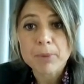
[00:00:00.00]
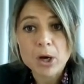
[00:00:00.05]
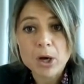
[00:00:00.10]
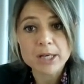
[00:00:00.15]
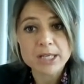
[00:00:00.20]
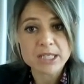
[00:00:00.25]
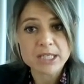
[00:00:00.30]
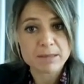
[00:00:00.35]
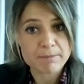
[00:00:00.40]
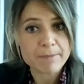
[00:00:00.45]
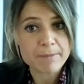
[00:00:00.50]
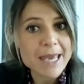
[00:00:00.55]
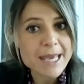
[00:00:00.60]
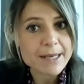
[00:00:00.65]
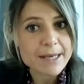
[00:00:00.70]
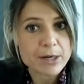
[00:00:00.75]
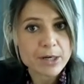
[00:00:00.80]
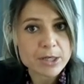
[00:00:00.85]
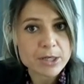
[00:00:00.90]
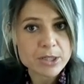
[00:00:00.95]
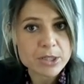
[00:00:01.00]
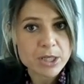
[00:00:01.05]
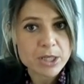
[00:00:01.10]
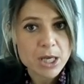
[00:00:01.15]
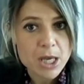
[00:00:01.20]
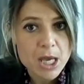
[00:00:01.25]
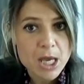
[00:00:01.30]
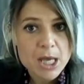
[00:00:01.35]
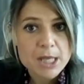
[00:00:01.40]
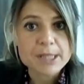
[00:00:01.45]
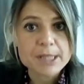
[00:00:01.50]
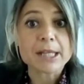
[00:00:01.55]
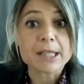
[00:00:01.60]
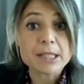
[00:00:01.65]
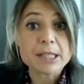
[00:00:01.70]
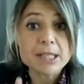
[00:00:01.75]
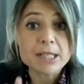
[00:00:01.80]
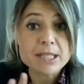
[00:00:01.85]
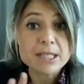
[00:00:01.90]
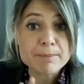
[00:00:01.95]
policymakers that
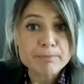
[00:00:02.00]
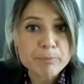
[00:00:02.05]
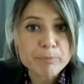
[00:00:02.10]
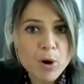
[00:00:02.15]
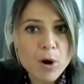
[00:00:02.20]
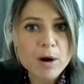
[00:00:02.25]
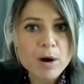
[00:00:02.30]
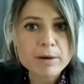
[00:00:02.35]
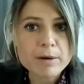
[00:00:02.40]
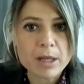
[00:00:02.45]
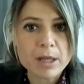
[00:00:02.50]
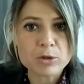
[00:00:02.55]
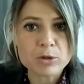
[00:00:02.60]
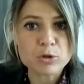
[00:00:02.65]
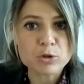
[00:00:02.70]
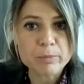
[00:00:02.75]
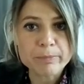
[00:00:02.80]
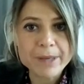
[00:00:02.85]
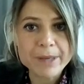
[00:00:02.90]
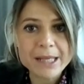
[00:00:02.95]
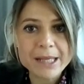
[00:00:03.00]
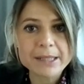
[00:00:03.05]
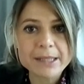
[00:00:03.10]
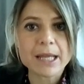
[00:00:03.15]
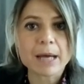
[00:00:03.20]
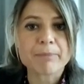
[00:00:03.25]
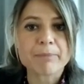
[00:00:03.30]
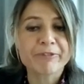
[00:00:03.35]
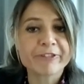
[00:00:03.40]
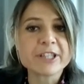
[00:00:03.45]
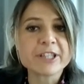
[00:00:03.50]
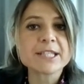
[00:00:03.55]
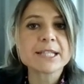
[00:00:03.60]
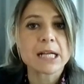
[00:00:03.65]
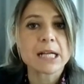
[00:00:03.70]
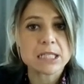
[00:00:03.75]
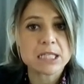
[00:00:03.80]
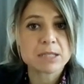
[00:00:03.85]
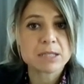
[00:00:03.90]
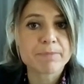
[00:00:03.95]
it is important to build up
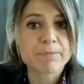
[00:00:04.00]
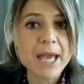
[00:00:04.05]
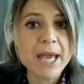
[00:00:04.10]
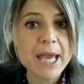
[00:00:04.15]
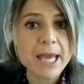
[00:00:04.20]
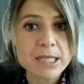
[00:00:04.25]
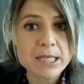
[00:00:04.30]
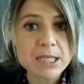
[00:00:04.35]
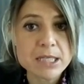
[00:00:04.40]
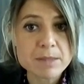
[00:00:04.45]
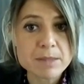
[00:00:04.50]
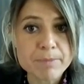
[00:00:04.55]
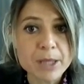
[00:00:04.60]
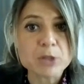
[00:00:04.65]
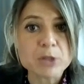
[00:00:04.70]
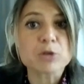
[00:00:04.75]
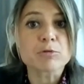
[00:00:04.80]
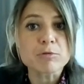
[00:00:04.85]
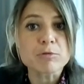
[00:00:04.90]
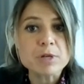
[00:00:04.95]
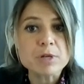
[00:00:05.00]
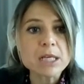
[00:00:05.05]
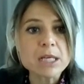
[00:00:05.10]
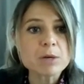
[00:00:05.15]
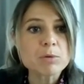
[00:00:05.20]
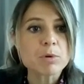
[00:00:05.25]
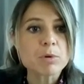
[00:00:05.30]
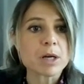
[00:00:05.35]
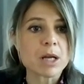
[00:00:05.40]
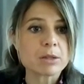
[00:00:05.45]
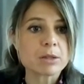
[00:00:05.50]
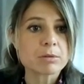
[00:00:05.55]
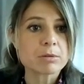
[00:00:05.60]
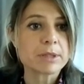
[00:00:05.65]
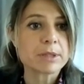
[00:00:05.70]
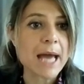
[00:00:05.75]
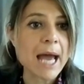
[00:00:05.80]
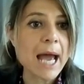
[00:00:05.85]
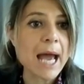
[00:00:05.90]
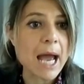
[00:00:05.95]
fiscal space, but you really want to
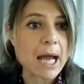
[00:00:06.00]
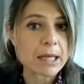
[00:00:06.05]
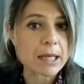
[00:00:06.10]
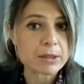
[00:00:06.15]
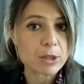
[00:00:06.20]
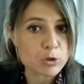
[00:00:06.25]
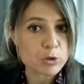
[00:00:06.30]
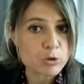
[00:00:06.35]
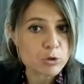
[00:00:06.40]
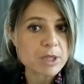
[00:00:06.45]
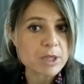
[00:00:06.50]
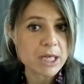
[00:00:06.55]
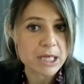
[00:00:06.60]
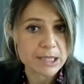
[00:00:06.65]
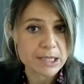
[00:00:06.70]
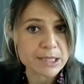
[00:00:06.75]
do that during